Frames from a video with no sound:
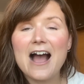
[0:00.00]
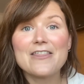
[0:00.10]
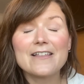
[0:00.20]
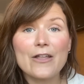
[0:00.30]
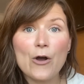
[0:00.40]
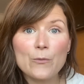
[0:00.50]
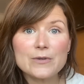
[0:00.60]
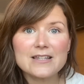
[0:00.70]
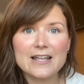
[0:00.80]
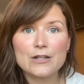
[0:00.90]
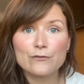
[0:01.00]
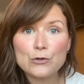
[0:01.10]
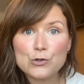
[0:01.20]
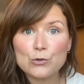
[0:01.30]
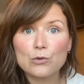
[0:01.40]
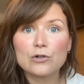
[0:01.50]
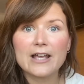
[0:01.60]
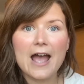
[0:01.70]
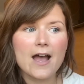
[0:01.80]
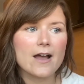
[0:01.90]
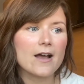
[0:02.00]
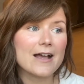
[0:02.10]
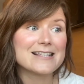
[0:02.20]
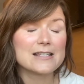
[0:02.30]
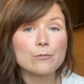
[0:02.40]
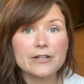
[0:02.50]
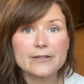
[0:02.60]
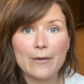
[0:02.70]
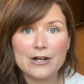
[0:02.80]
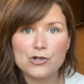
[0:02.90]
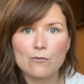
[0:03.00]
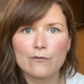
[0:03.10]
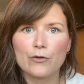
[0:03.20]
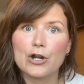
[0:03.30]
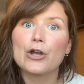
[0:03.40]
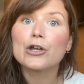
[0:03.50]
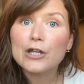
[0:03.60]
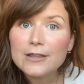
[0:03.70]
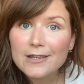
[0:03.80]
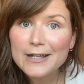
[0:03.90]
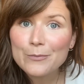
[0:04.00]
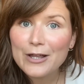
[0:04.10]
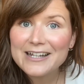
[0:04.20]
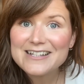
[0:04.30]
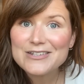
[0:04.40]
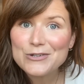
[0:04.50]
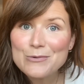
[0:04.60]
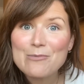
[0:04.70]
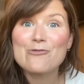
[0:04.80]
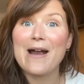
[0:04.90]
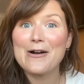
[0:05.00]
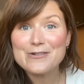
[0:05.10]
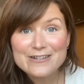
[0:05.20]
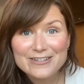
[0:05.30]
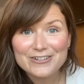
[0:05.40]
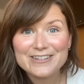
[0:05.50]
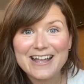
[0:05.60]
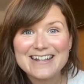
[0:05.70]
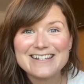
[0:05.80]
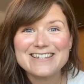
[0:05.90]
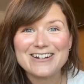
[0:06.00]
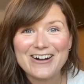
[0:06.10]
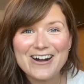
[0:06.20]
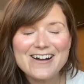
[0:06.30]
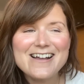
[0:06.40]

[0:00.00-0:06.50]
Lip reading: I think the hope is that in the future, we'll get a similar spectrum for an Earth-like planet too, maybe around a sun-like star,